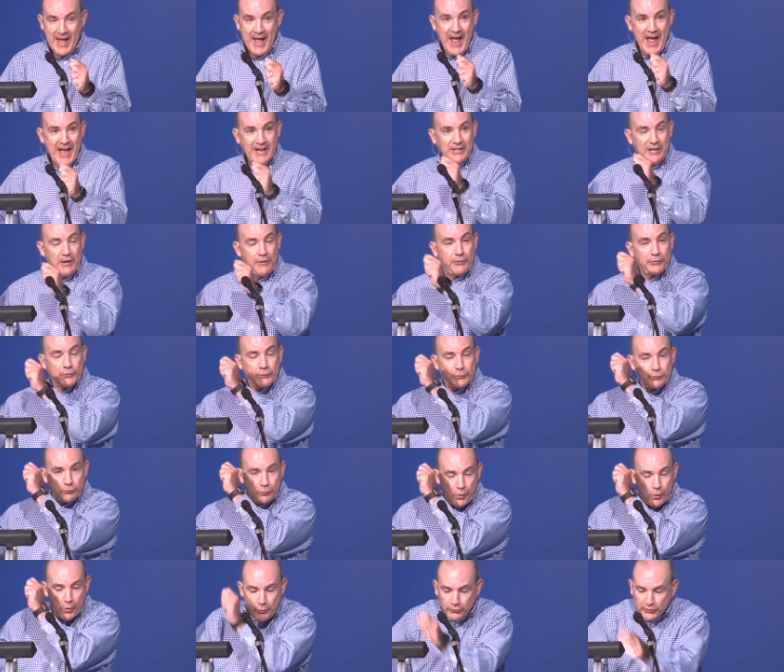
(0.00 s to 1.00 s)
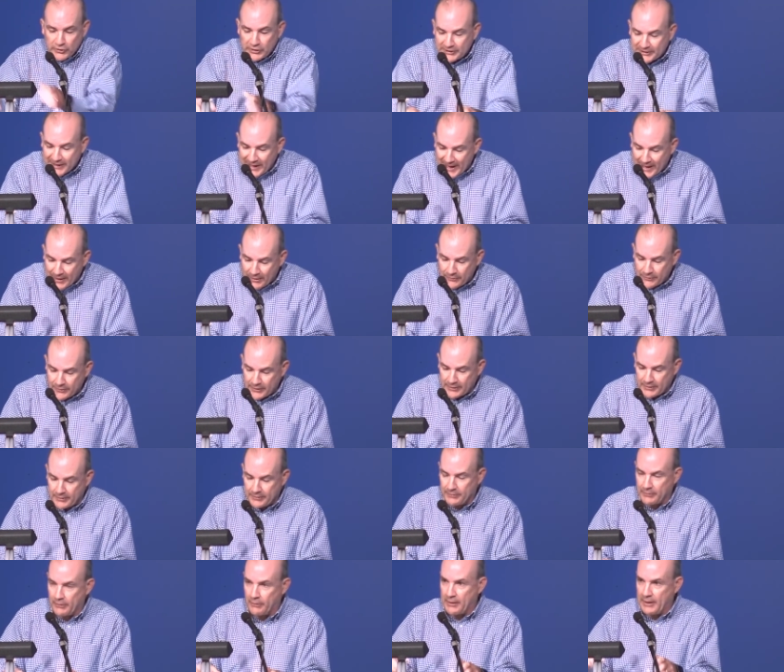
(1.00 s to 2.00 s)
and he throws it down
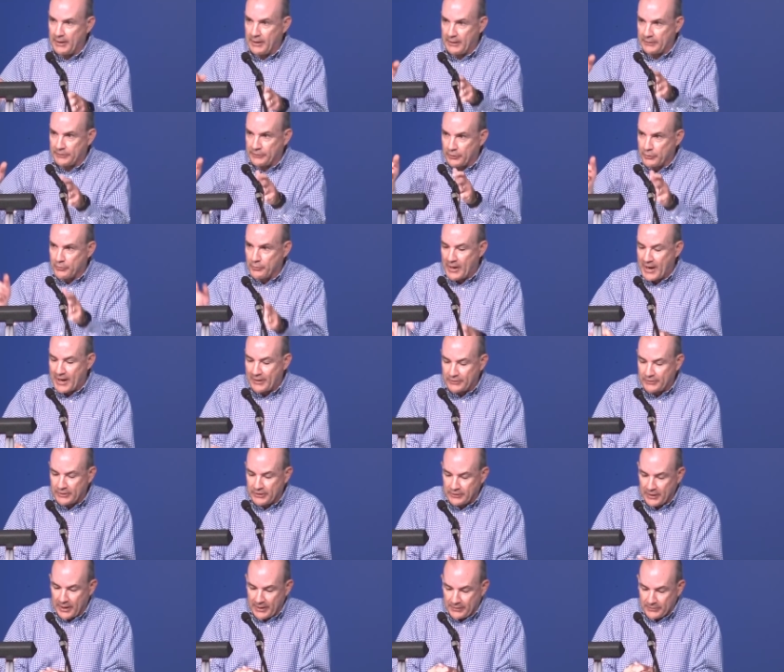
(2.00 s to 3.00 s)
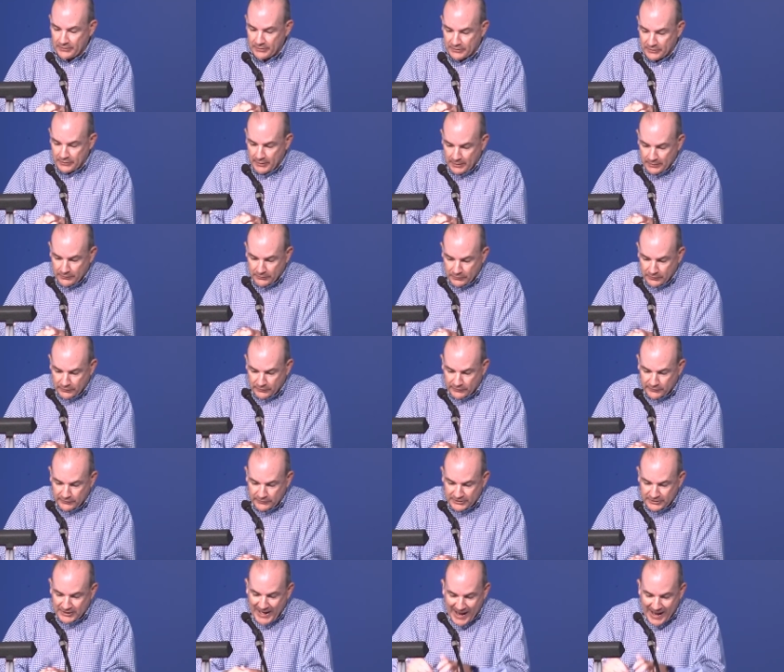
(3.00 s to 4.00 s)
there at the ground and, and, and
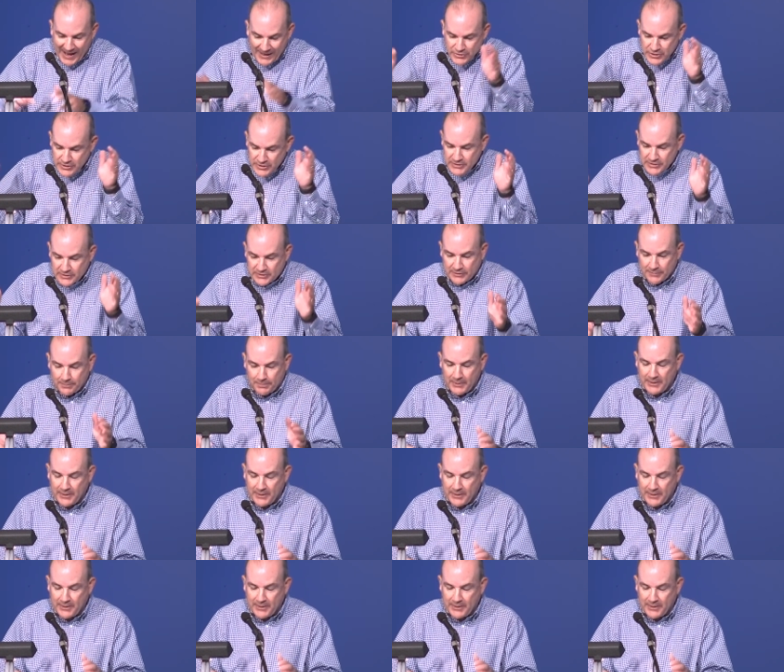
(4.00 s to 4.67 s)
just dashes it to